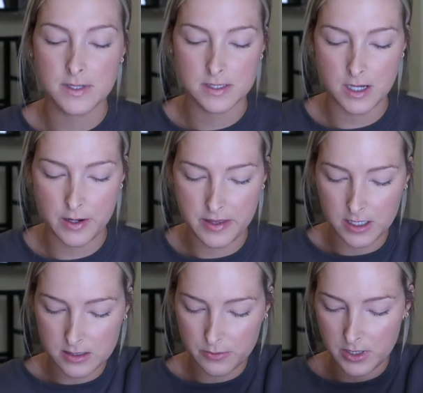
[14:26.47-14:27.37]
So I
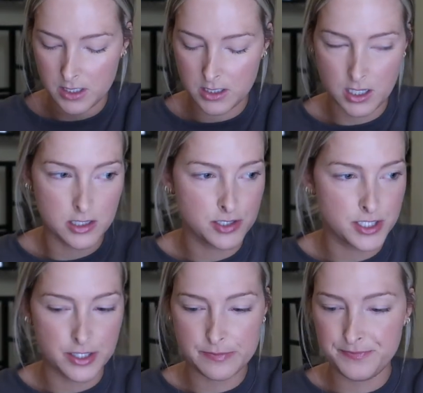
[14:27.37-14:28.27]
think it's a really good color
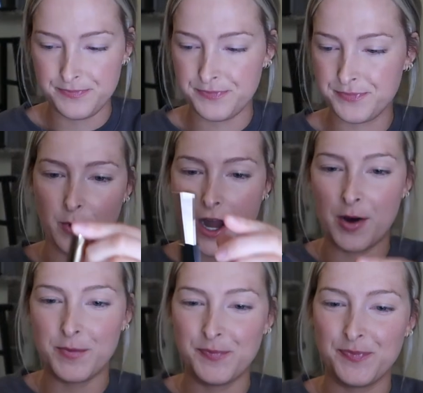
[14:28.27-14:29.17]
too. Wow.